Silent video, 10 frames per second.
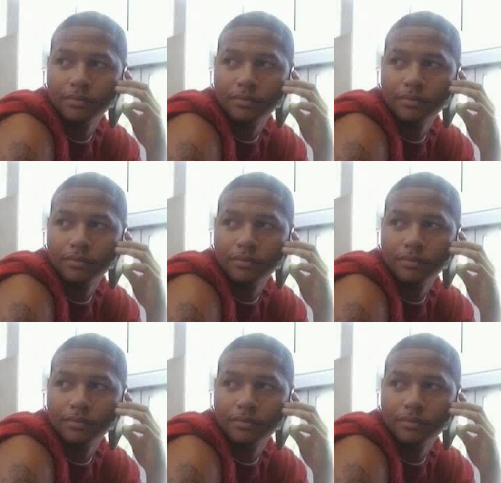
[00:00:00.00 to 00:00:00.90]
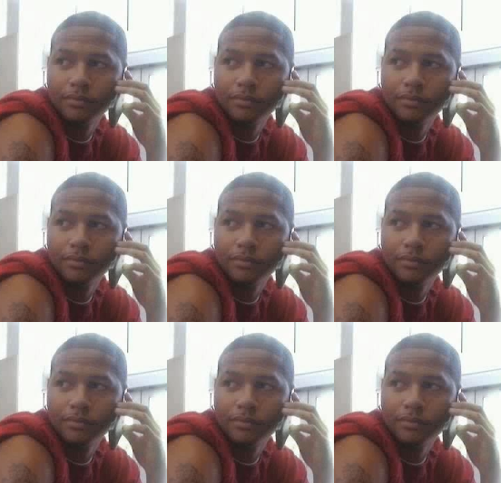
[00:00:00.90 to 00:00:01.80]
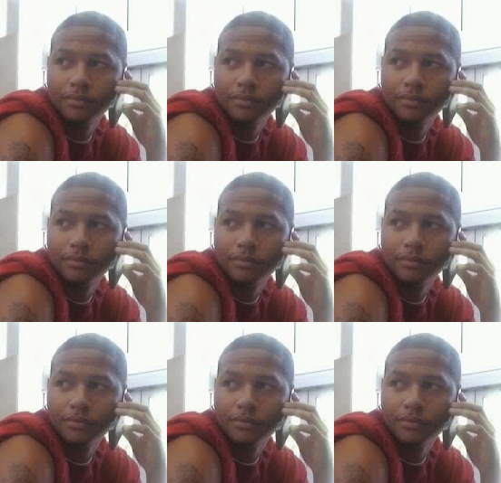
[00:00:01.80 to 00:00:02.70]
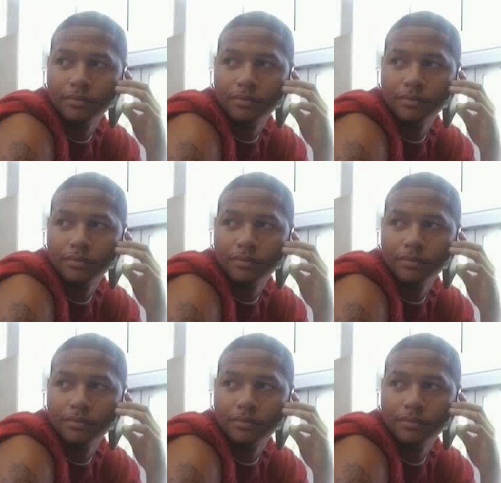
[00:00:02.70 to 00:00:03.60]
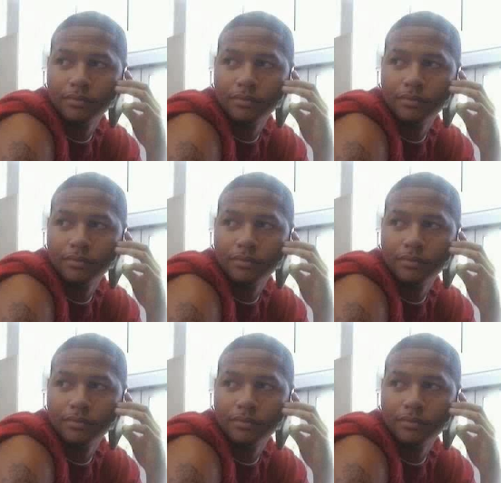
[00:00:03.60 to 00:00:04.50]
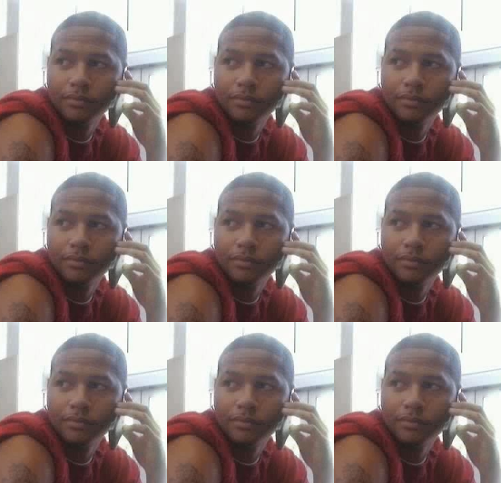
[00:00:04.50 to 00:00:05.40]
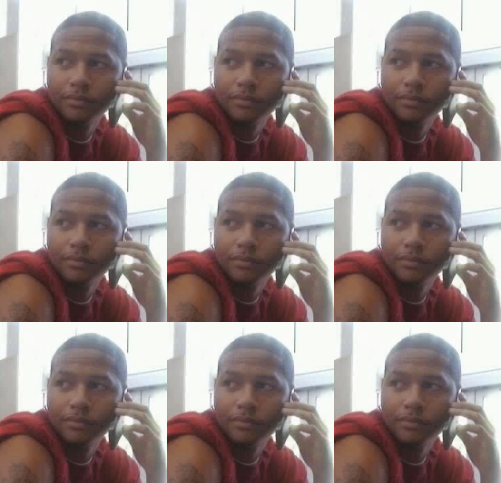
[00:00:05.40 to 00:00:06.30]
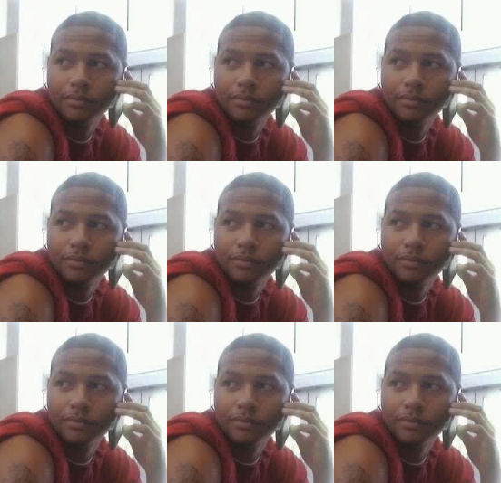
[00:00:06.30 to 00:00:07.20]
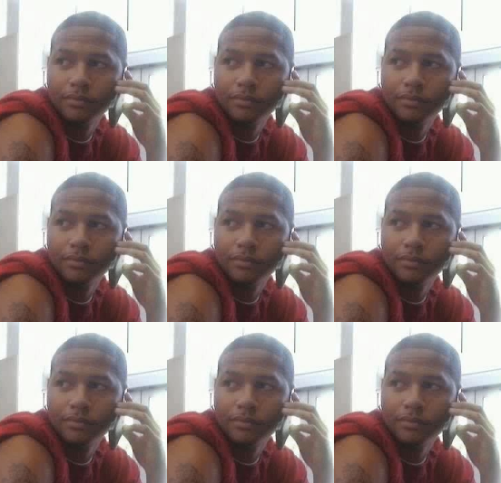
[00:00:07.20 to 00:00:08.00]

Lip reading: (no lip movement)